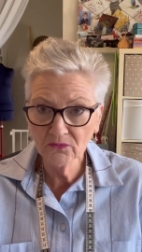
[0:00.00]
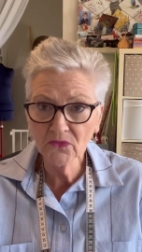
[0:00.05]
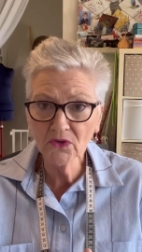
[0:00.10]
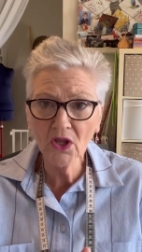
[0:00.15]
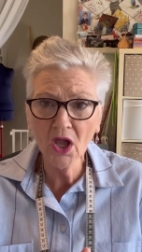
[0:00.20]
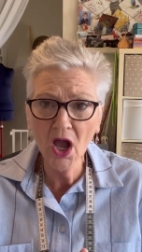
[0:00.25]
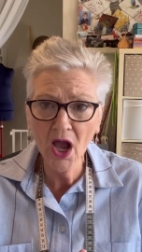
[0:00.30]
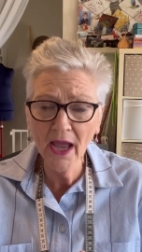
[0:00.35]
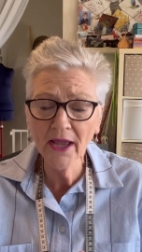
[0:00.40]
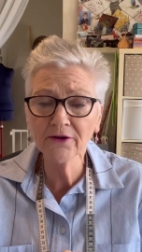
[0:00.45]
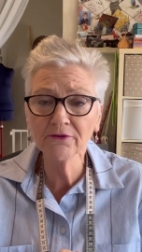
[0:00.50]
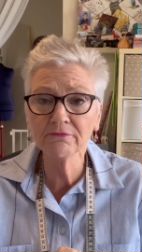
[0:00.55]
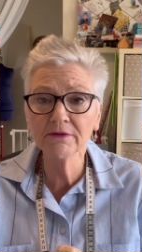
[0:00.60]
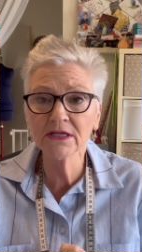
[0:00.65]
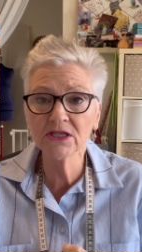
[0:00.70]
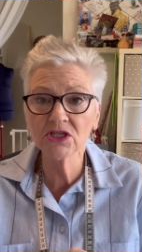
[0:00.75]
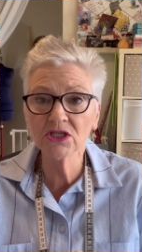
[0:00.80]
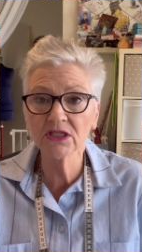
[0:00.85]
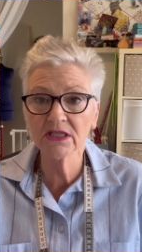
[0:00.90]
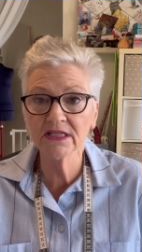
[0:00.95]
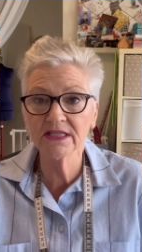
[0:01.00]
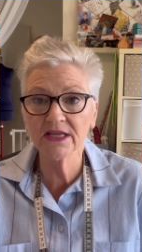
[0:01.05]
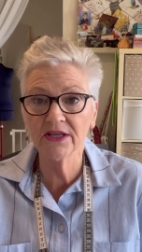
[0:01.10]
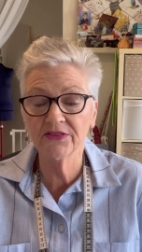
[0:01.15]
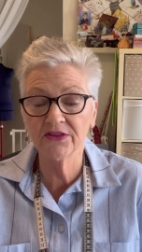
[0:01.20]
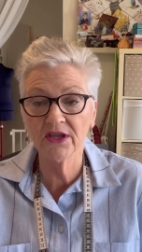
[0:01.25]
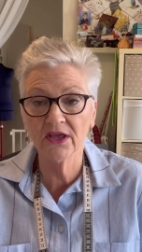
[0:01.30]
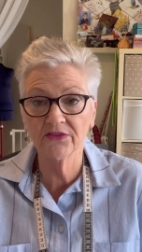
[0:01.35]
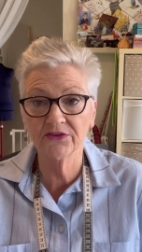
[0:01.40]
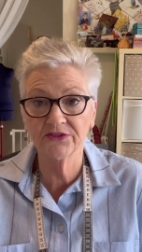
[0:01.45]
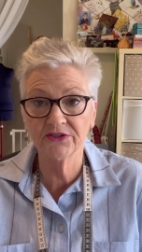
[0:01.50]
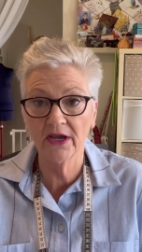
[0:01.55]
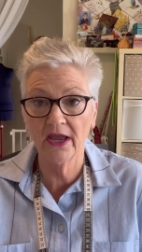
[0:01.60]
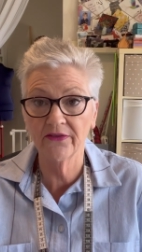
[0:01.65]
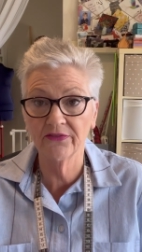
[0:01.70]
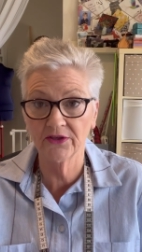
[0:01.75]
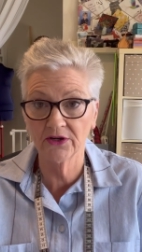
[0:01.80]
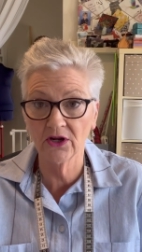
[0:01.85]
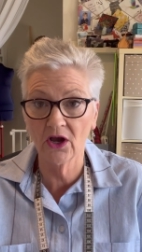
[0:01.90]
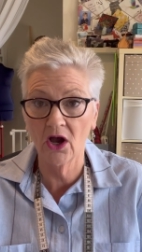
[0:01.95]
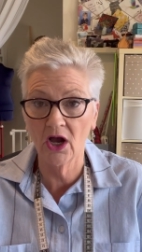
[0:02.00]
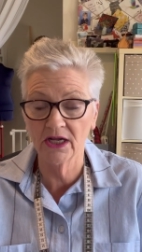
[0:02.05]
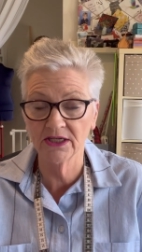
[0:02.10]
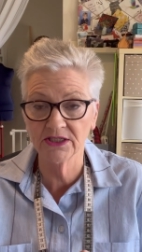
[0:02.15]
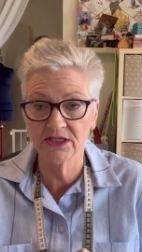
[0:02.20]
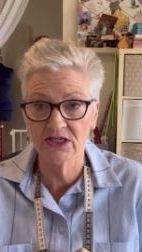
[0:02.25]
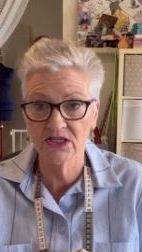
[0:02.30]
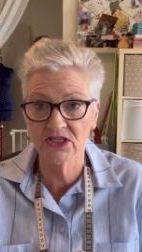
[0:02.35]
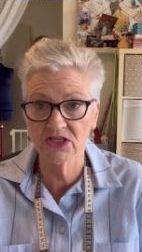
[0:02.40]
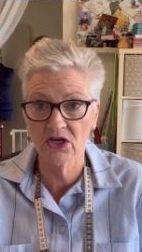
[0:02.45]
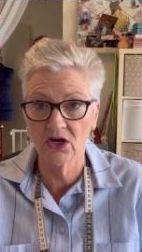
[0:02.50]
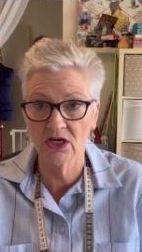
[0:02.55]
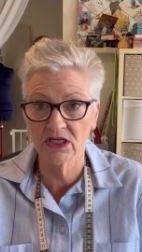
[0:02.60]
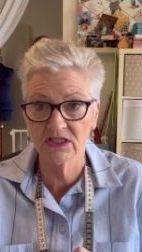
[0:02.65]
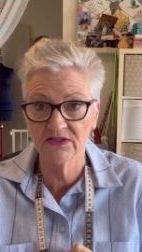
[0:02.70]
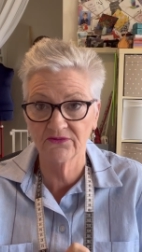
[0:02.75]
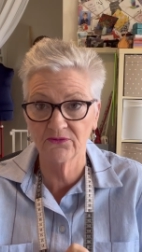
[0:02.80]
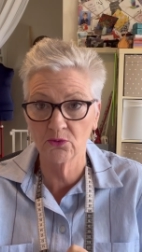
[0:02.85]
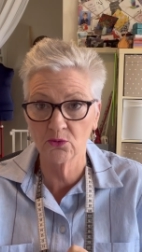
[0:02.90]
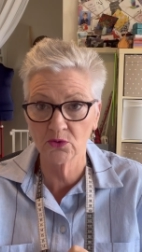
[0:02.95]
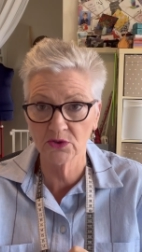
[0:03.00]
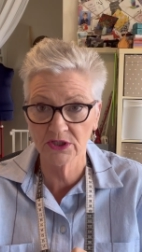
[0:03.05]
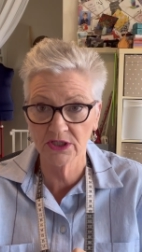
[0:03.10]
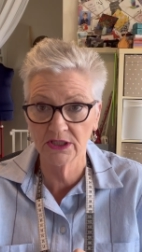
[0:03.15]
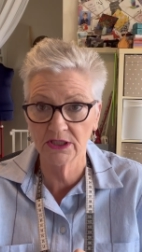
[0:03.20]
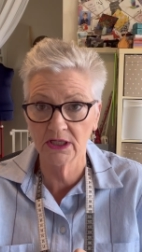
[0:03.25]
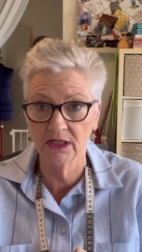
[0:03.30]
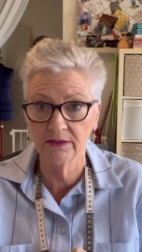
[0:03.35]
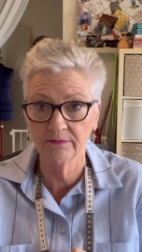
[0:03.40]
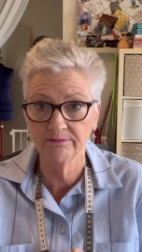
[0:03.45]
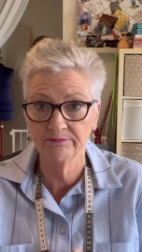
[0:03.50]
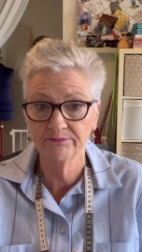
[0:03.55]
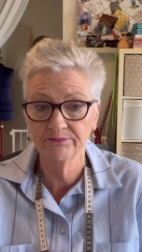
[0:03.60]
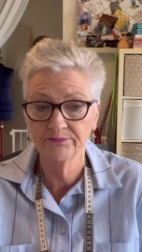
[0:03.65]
I had originally said the other day that I did a size 14.